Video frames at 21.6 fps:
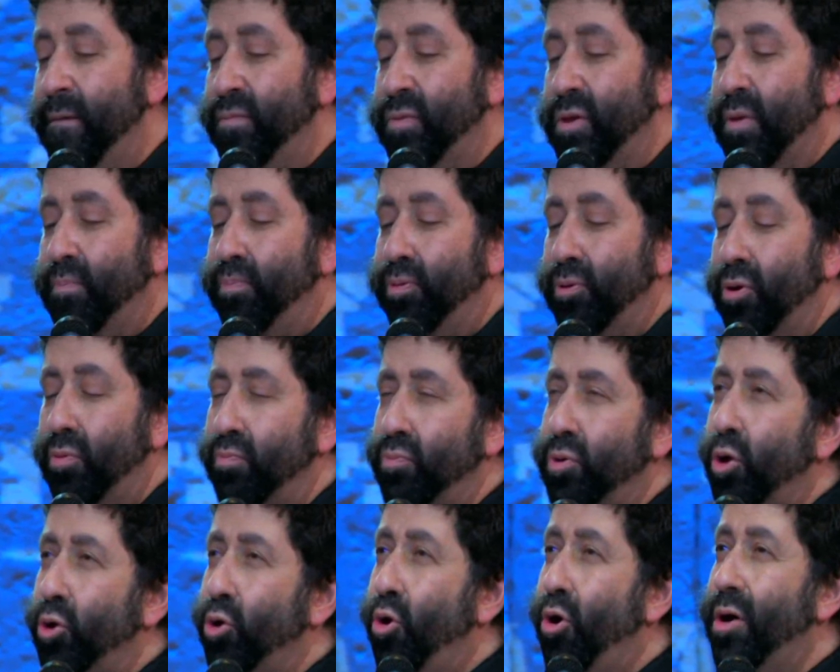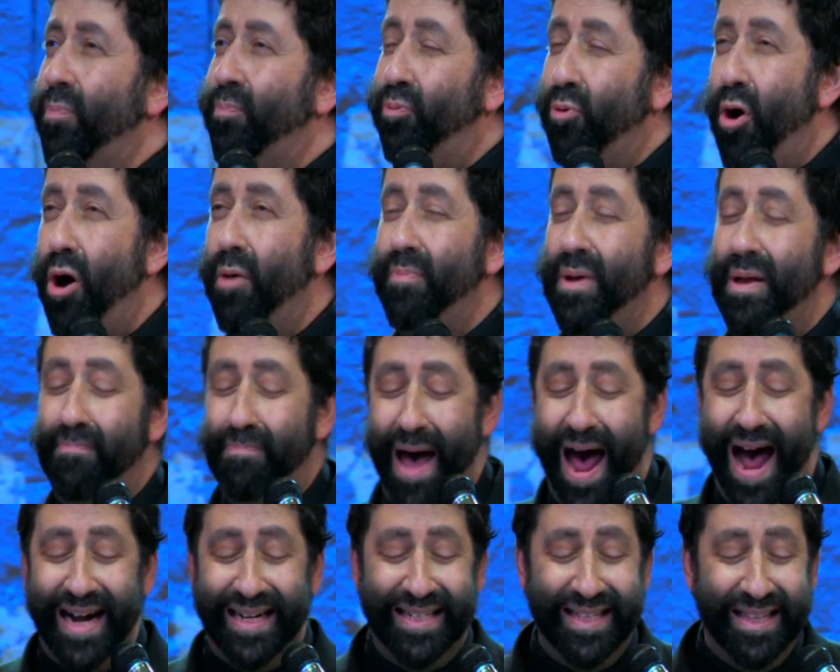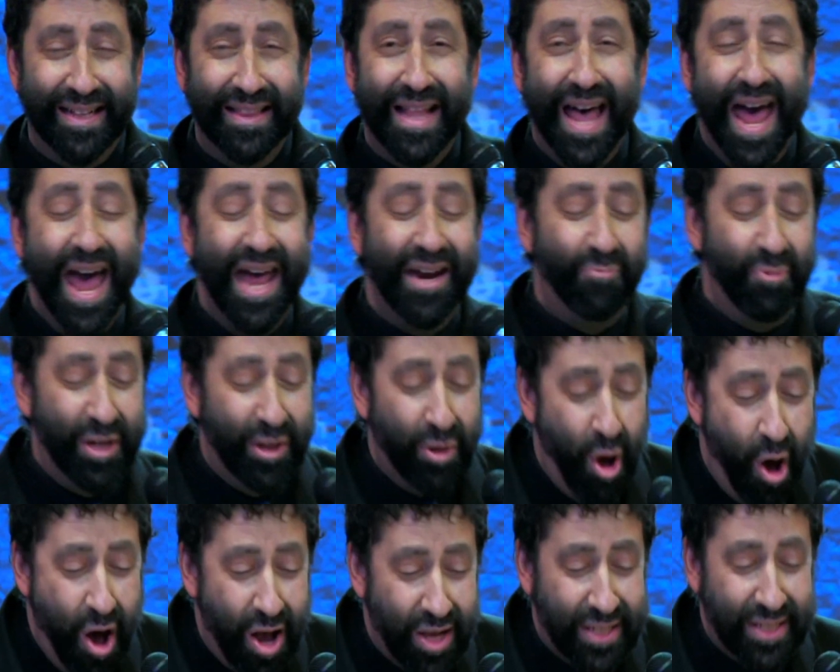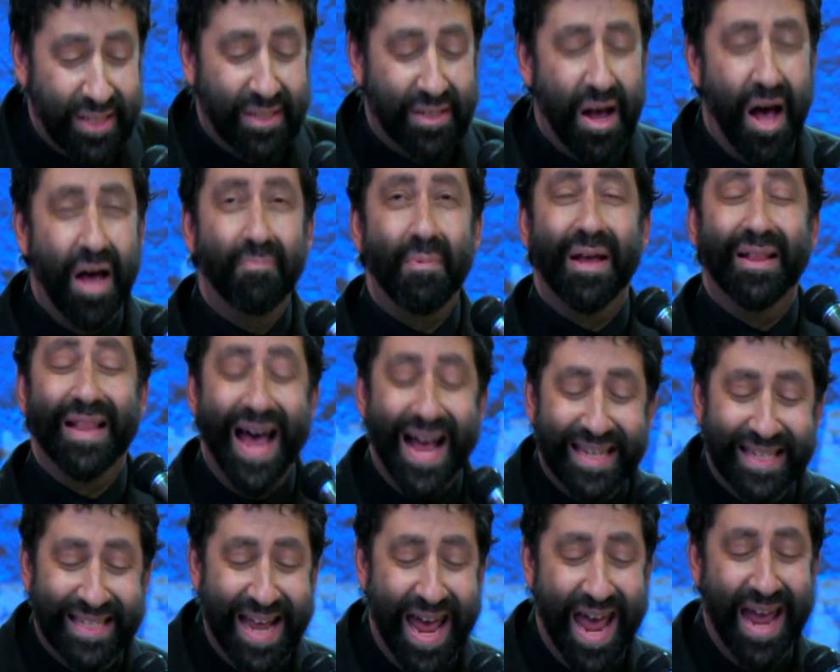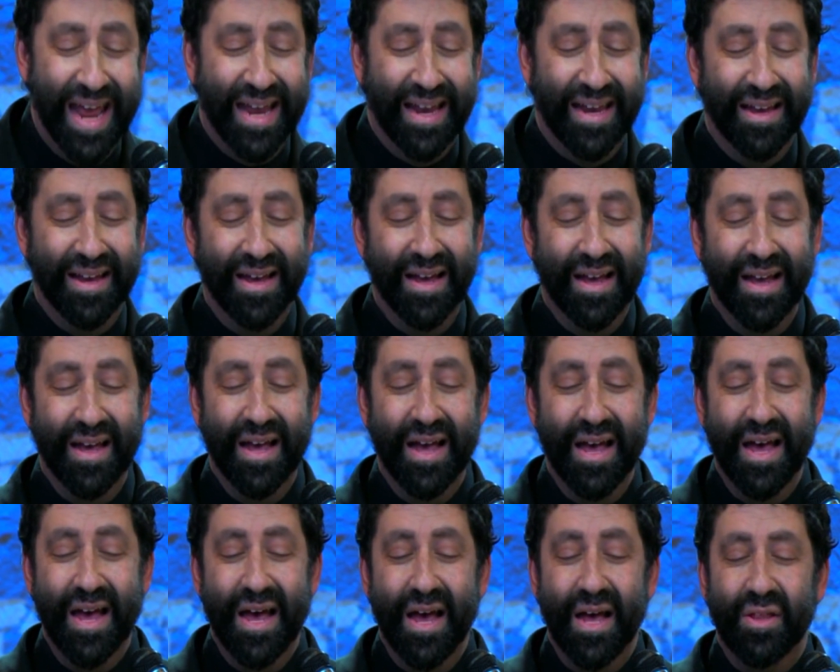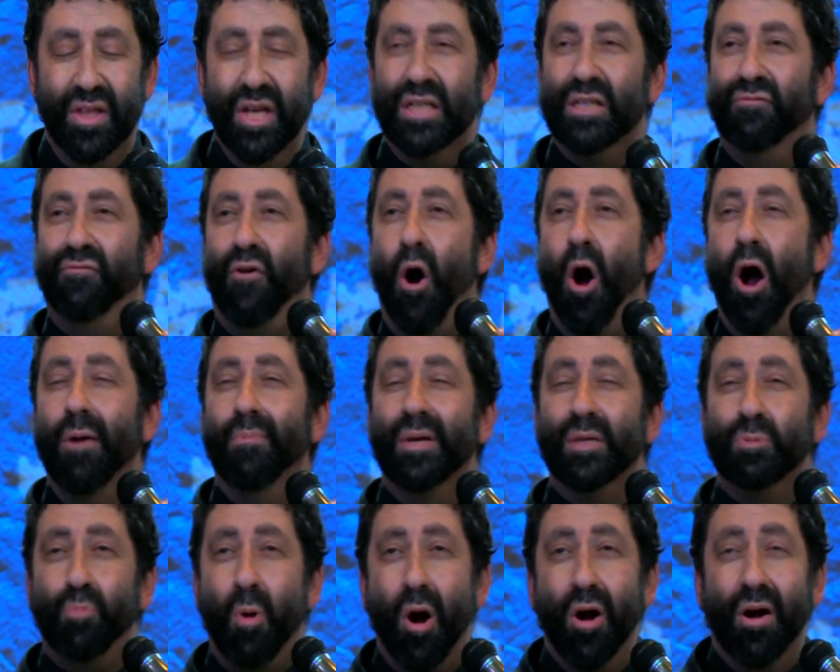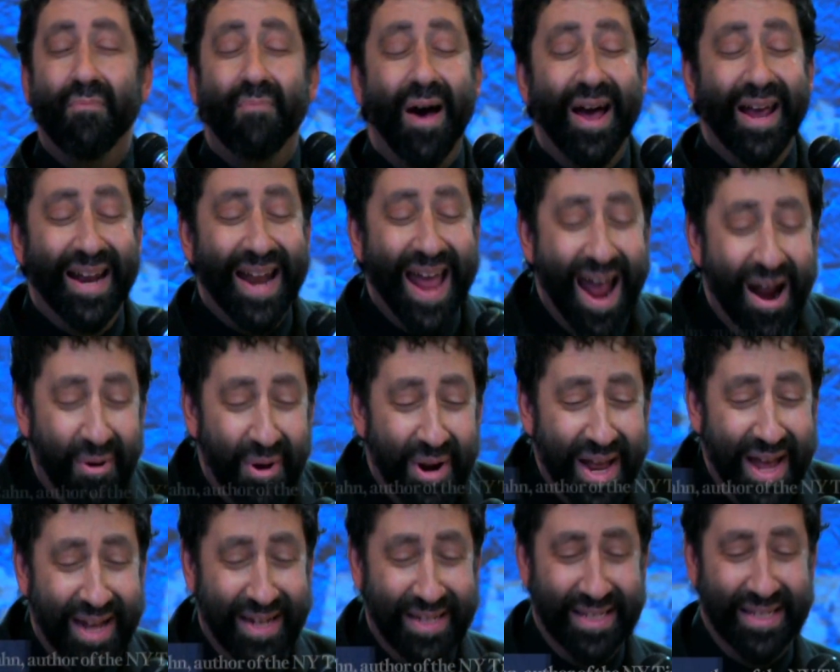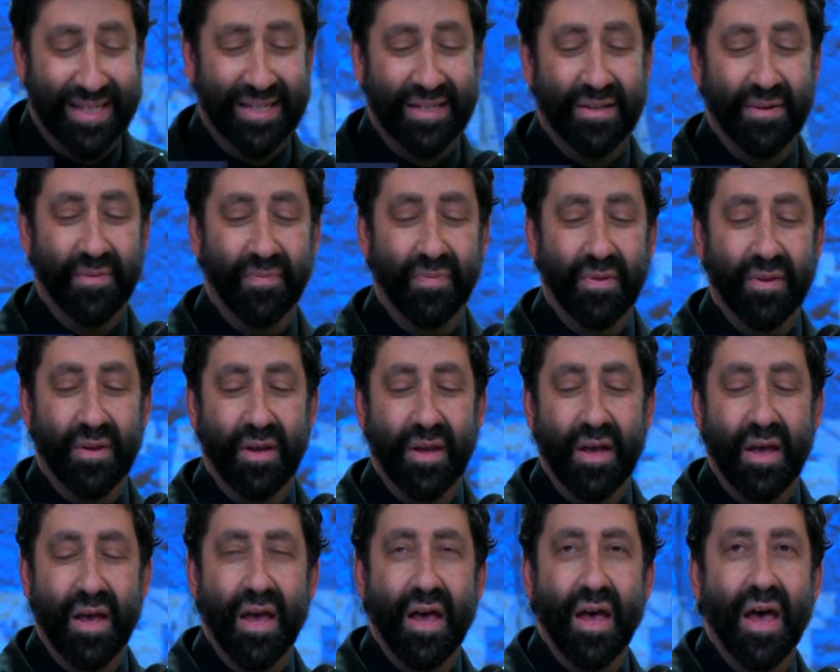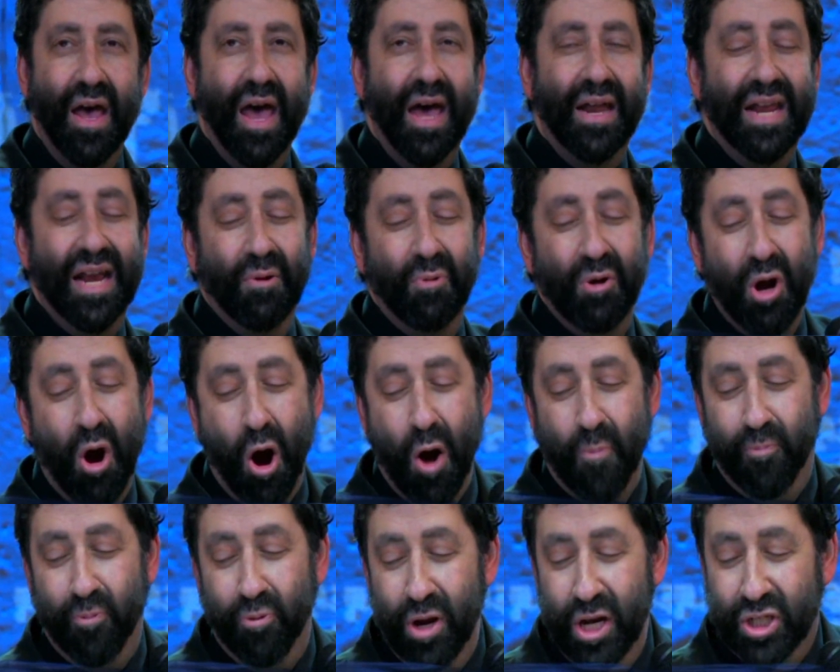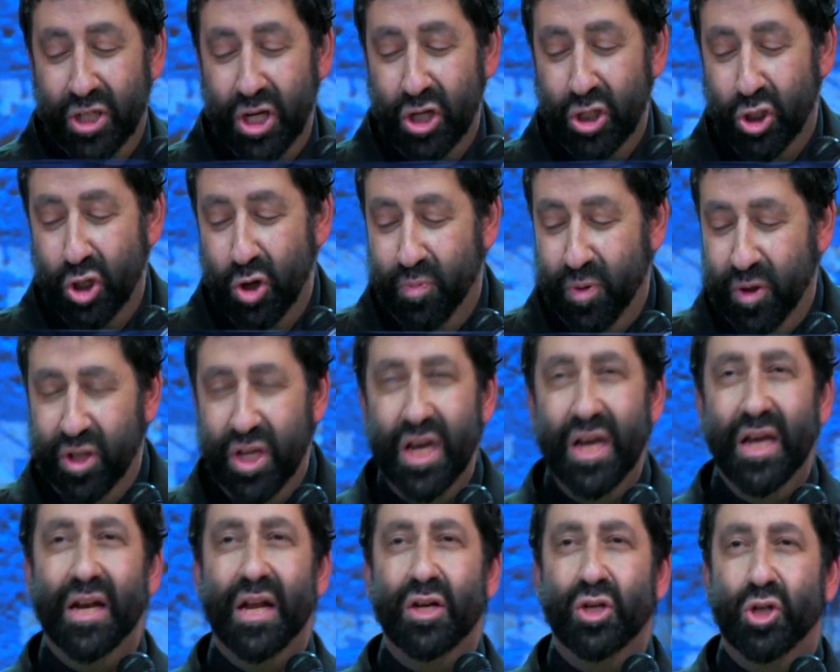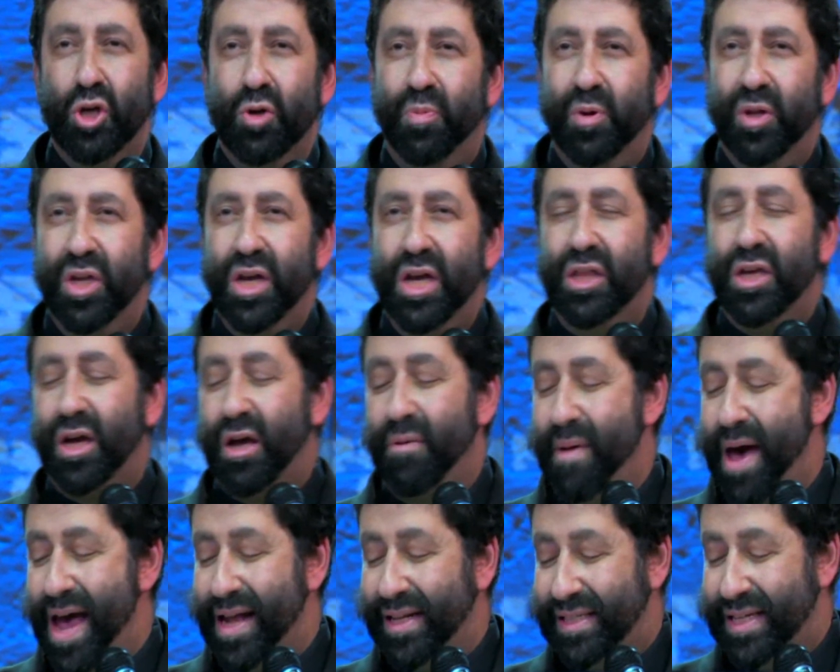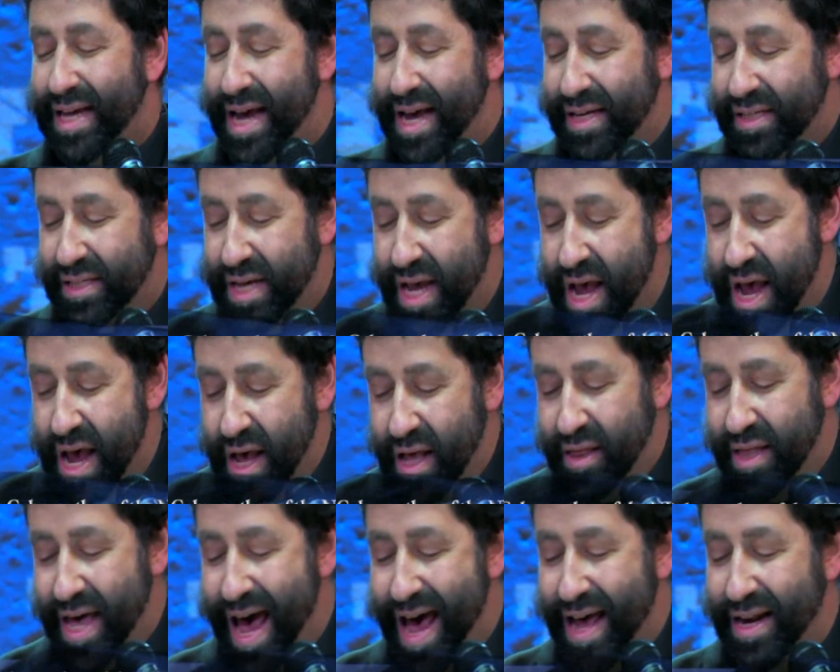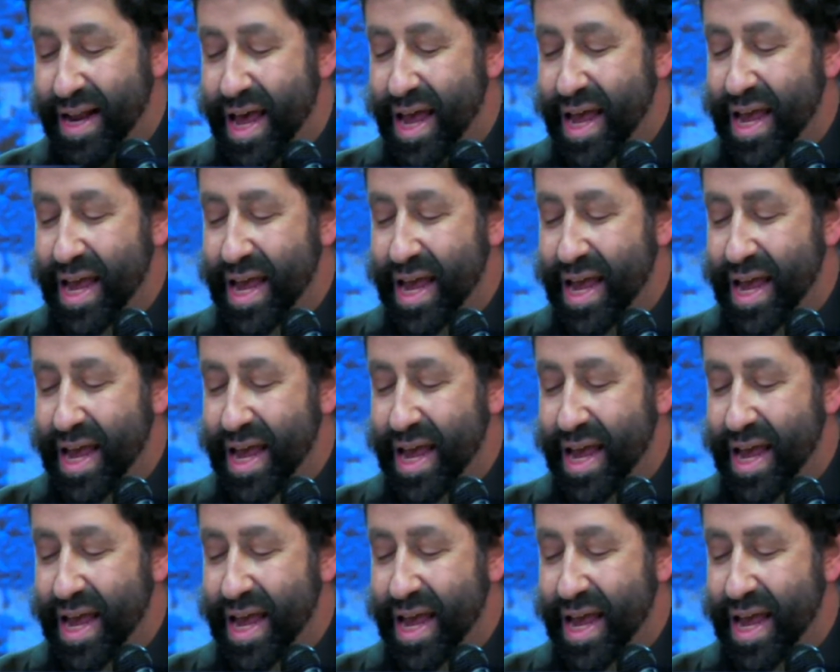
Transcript: The, the Lord brought me back to the land we lost on my last day. This farm is part of my inheritance. And here we are preaching Jubilee, and in Jubilee, the command says that